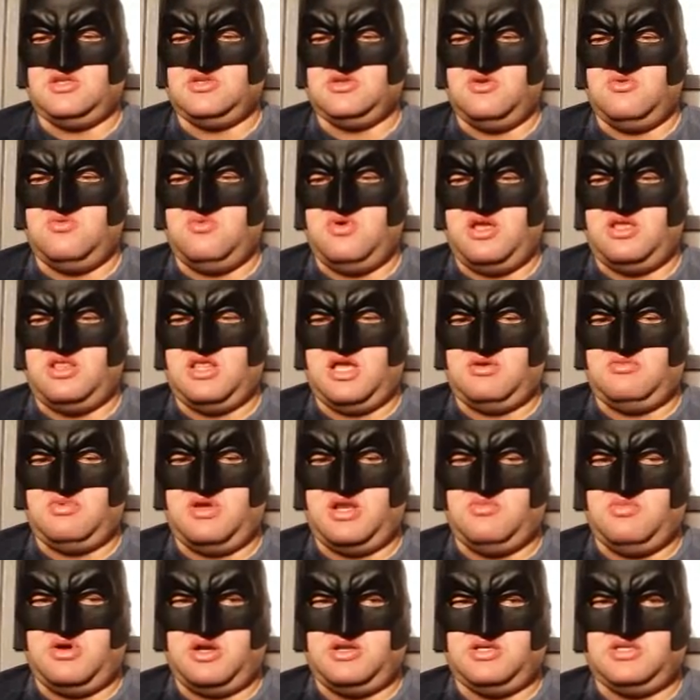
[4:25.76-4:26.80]
get his own way, like
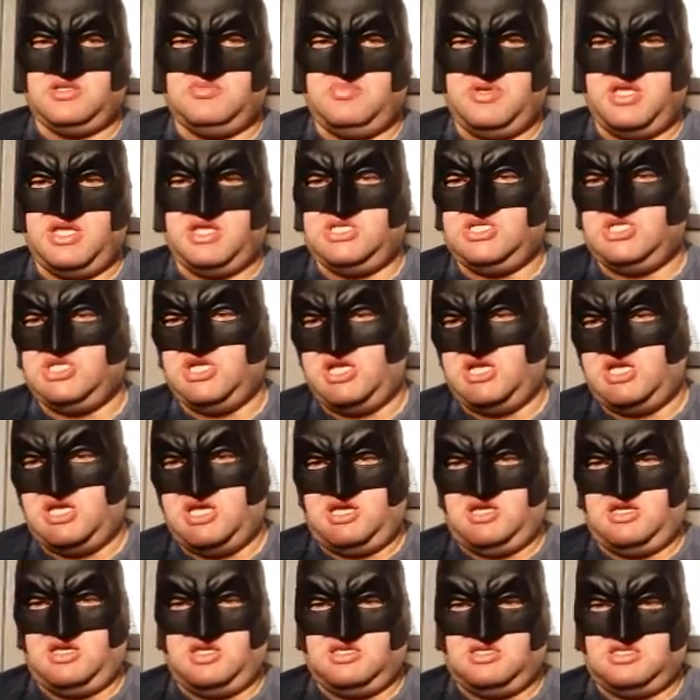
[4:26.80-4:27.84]
when he wanted to be a
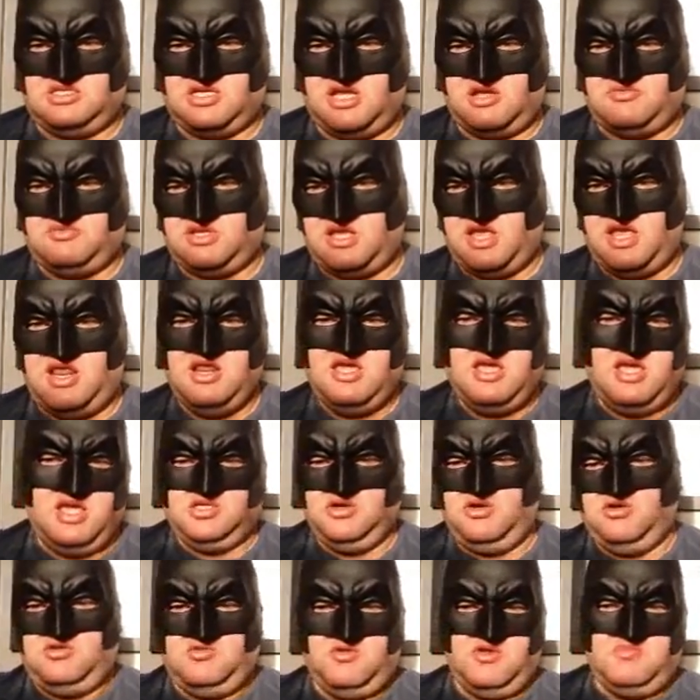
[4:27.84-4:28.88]
Jedi and stuff.
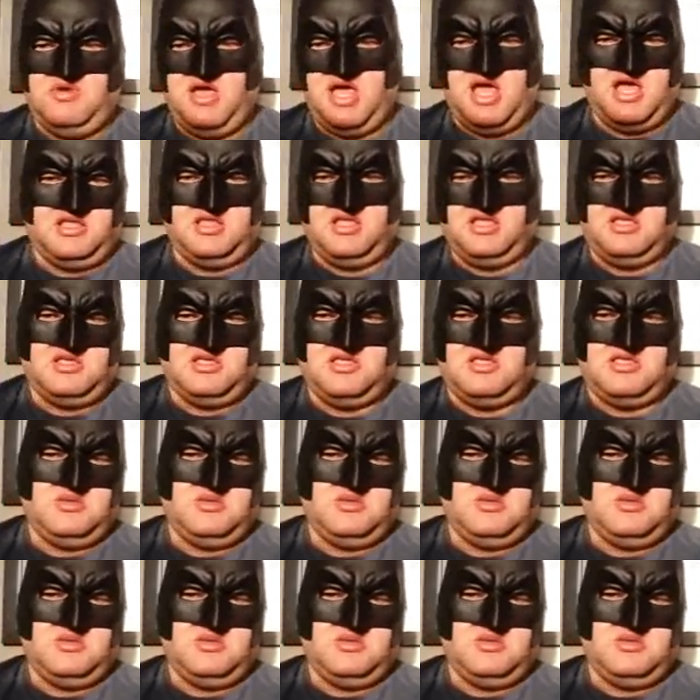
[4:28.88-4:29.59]
He's holding me back.